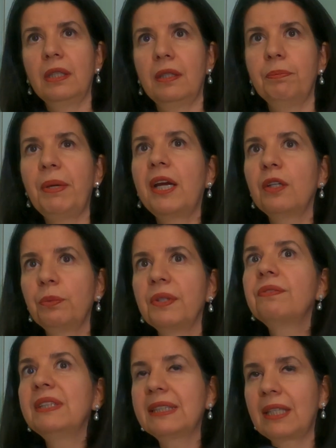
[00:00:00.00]
paired with
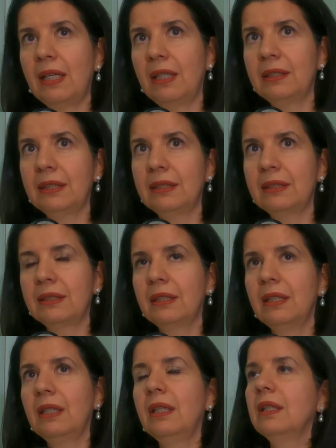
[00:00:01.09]
risk analysis.
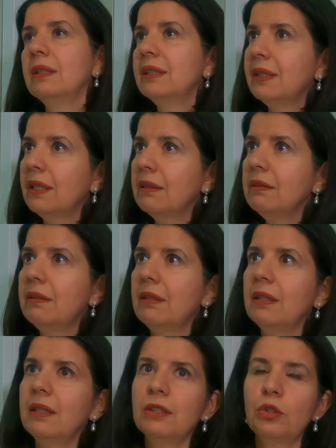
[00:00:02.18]
The second
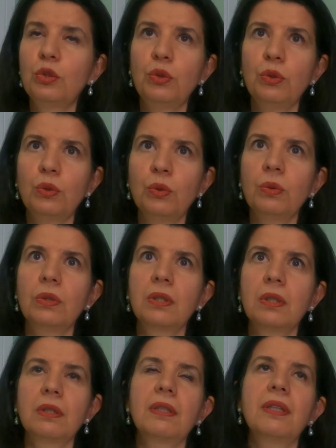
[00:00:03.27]
thing is to
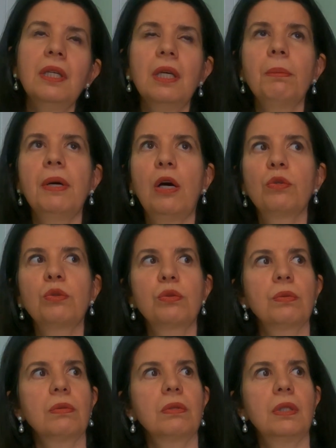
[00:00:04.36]
think about
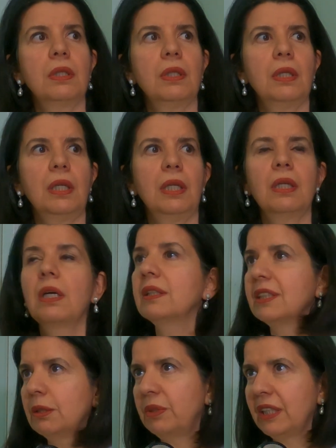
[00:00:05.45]
the
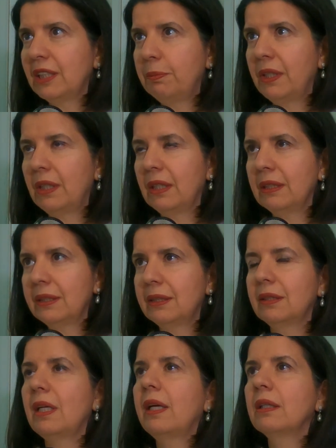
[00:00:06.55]
customer
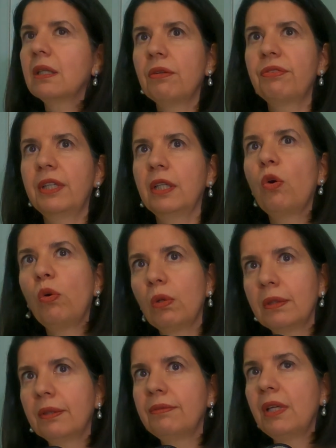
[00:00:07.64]
experience and covering all
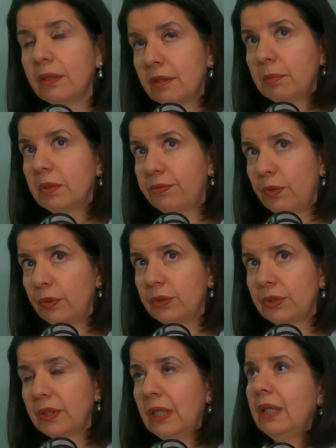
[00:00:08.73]
the vulnerable
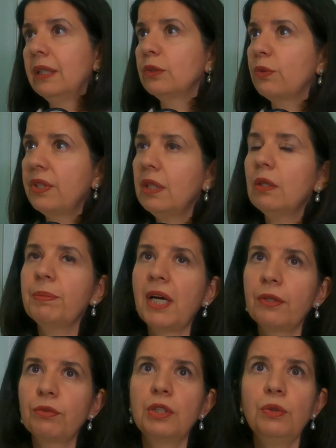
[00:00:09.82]
fronts. So think
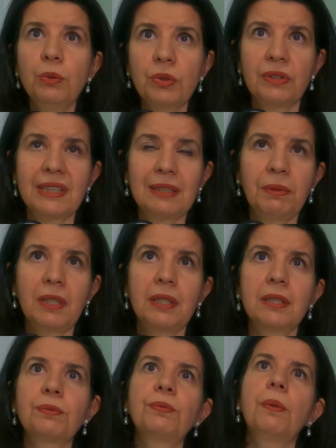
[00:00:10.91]
about the user
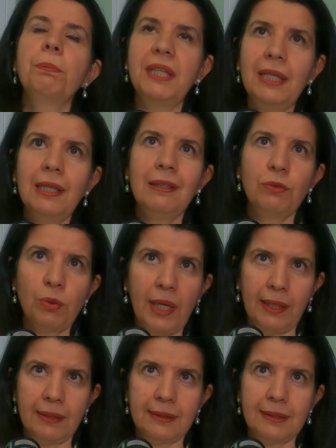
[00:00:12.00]
experience from beginning to
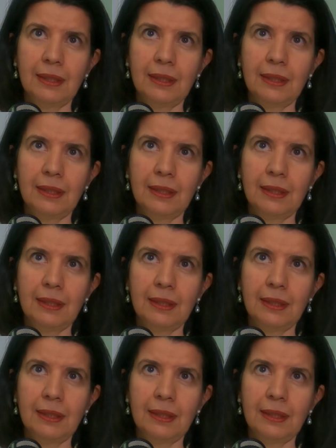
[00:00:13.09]
end,